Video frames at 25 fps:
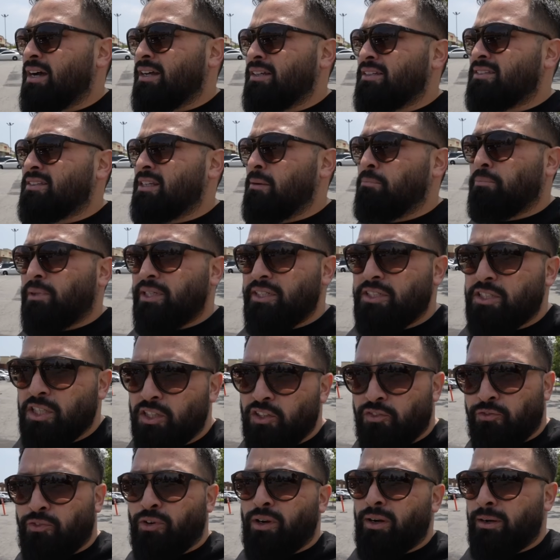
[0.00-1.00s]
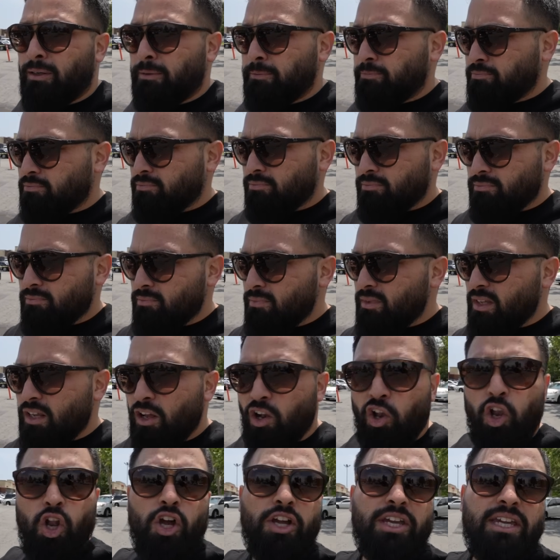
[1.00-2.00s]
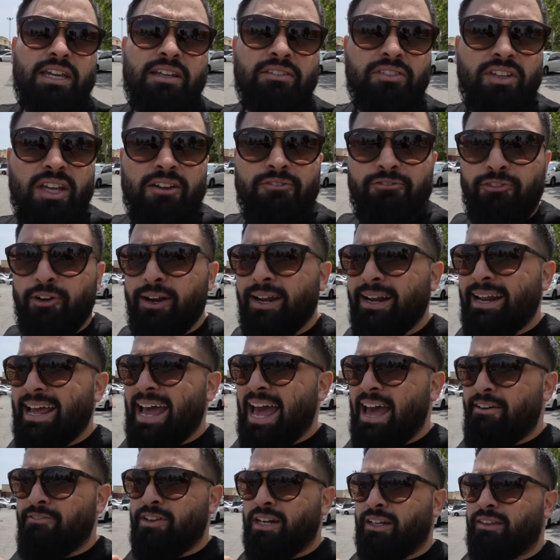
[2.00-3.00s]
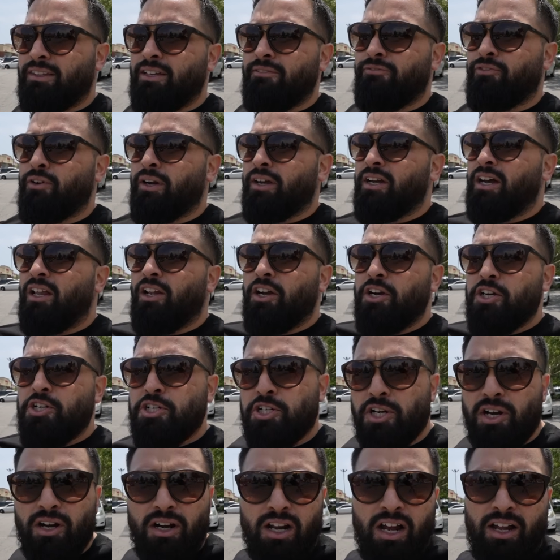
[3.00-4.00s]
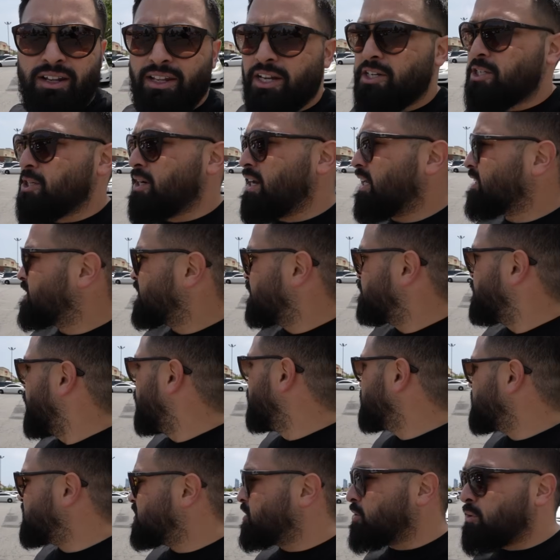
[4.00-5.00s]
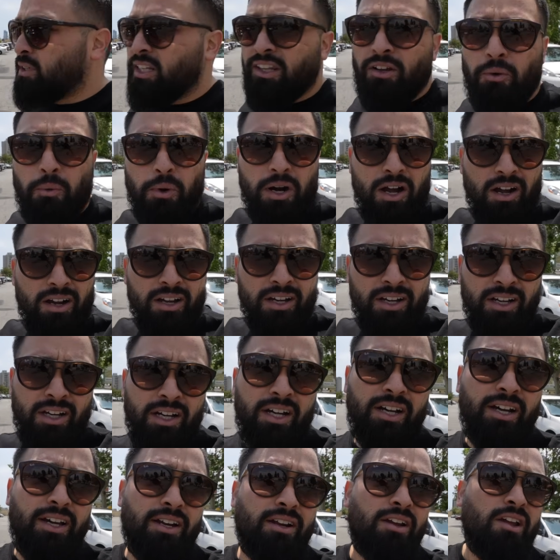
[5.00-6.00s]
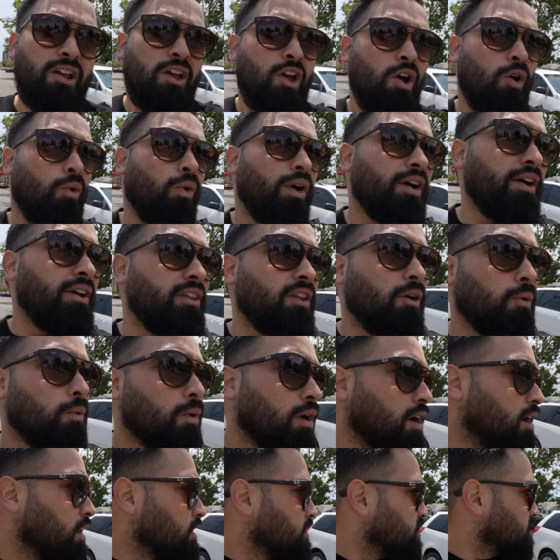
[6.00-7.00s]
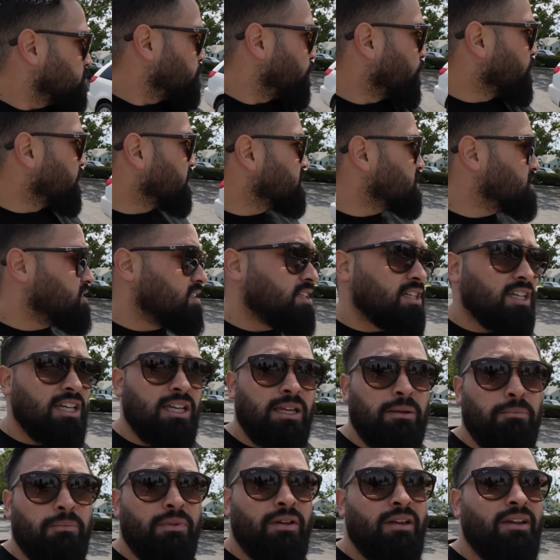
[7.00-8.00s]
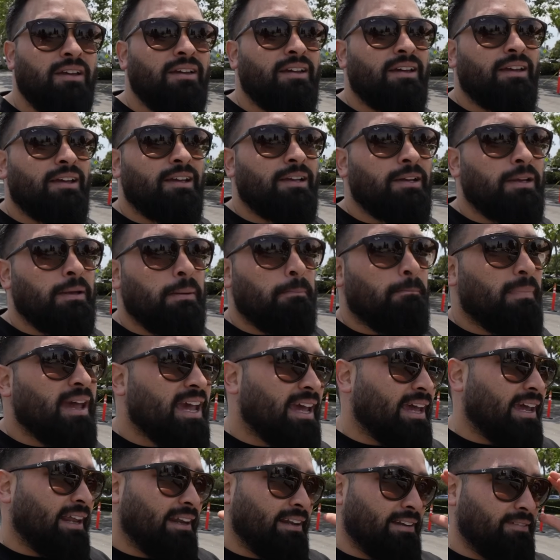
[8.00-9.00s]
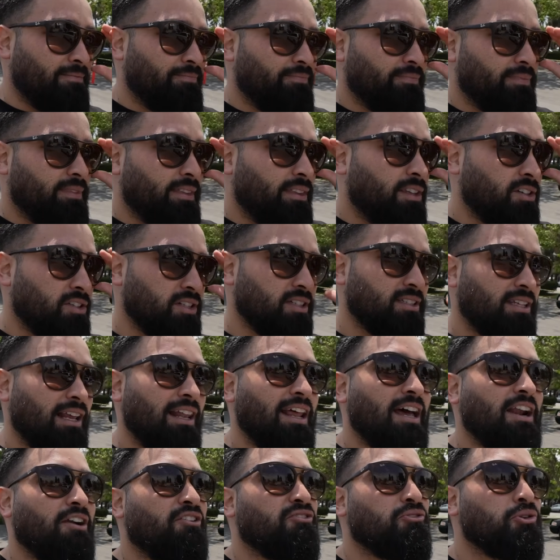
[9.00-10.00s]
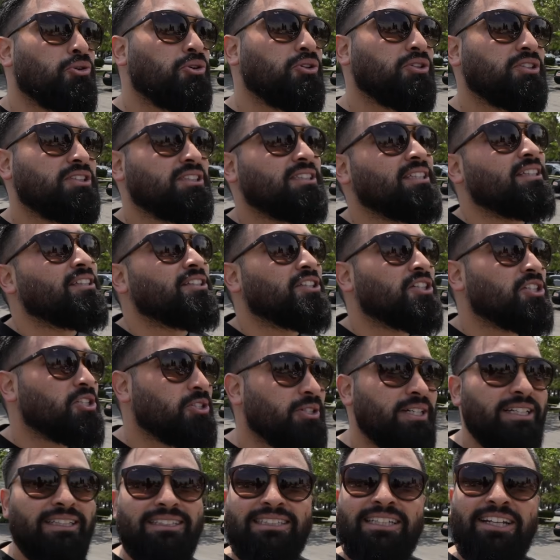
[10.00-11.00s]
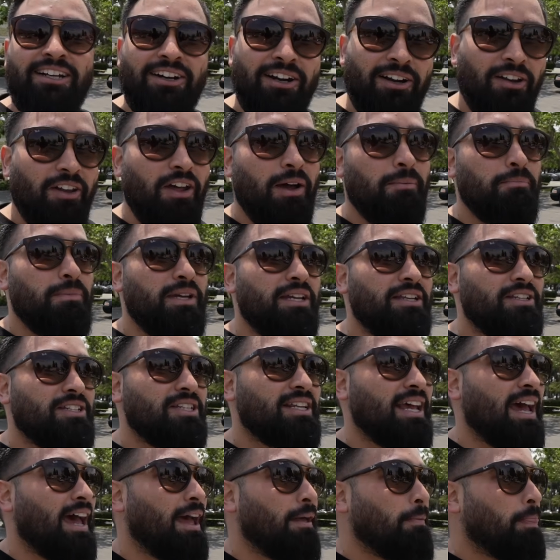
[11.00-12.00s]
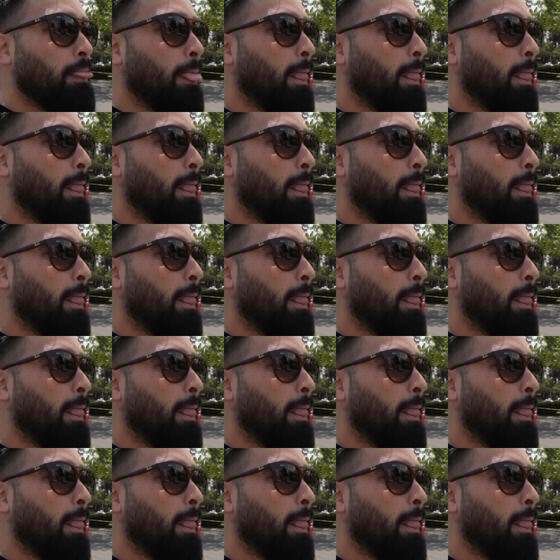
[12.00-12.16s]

simply just for looking different, having a different color shirt on that you're not supposed to, in the wrong hood, wearing the wrong sports team. Man, there's just a lot of rules to the streets here in Long Beach that